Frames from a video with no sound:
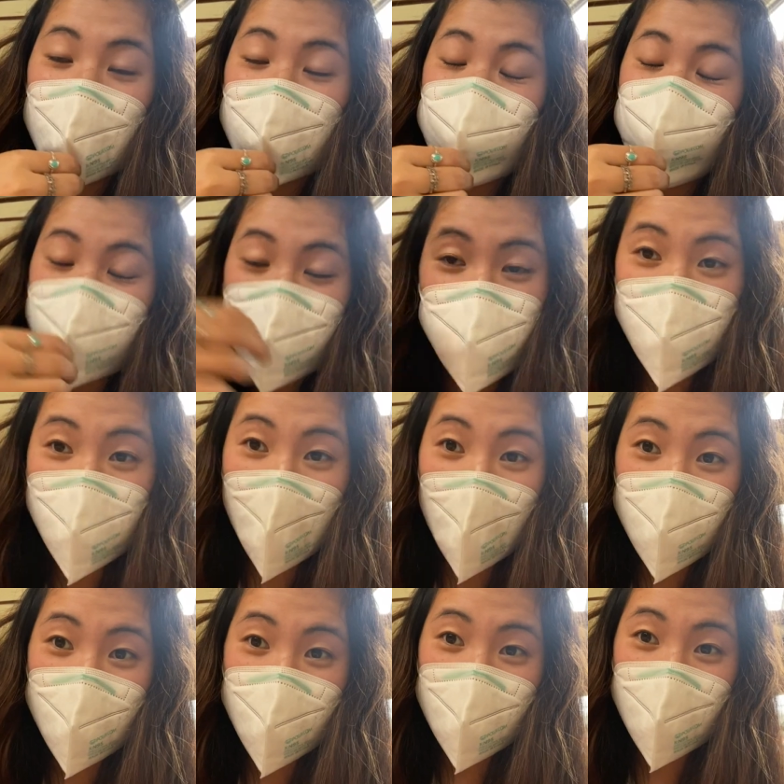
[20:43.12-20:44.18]
organization that
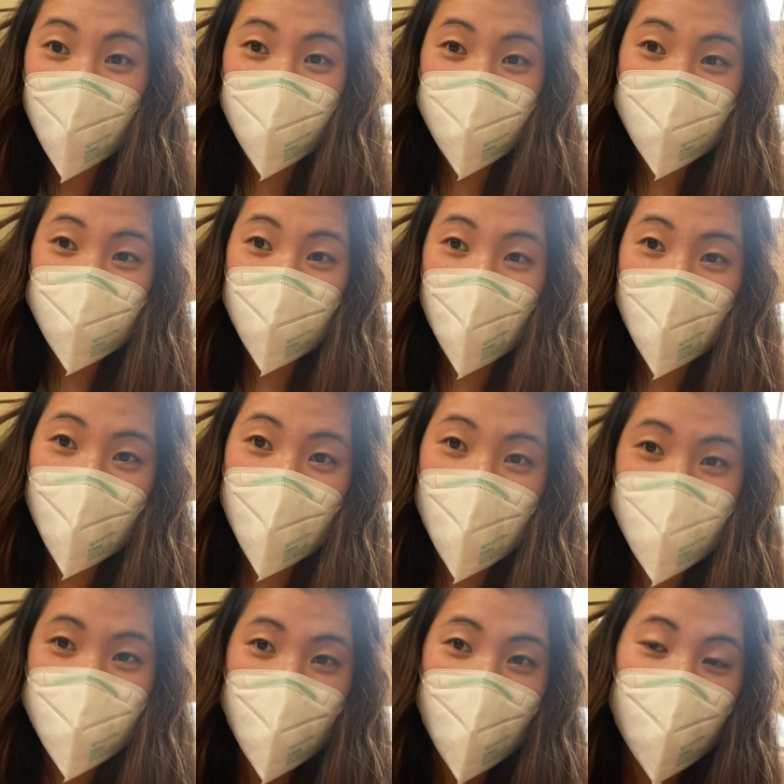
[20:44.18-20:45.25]
I'm in called
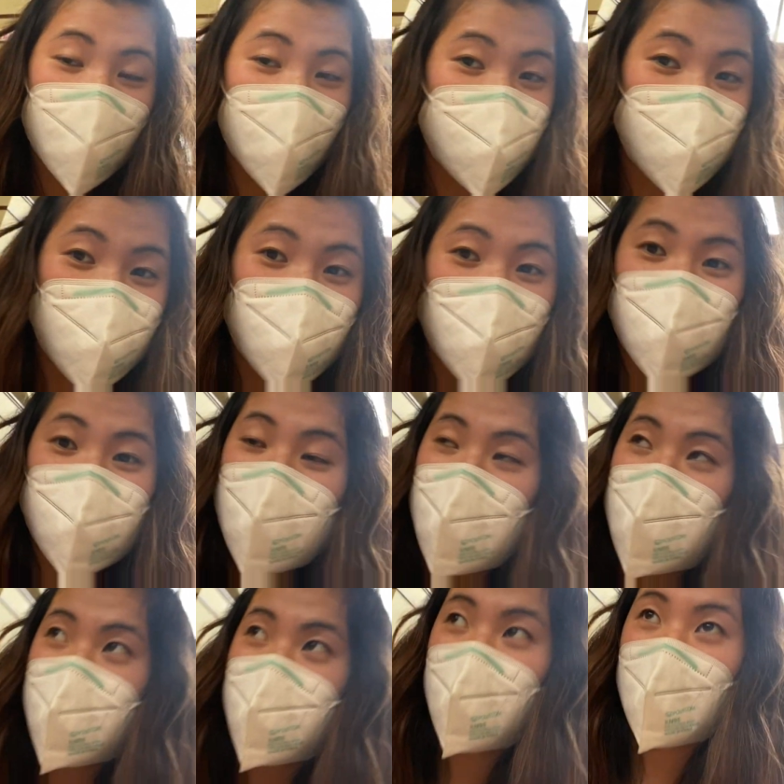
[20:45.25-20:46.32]
SIAD, and that went really
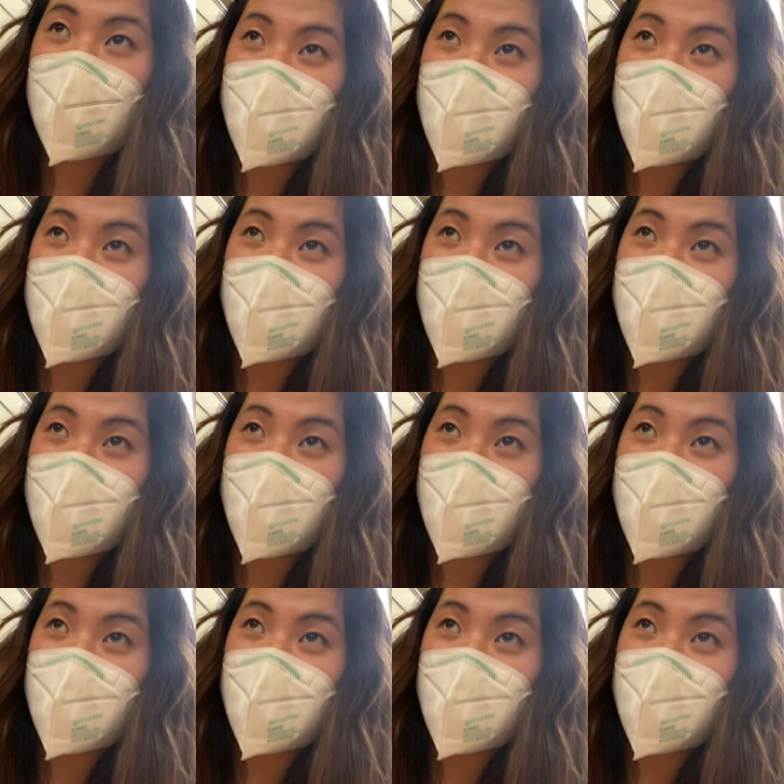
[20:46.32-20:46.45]
well.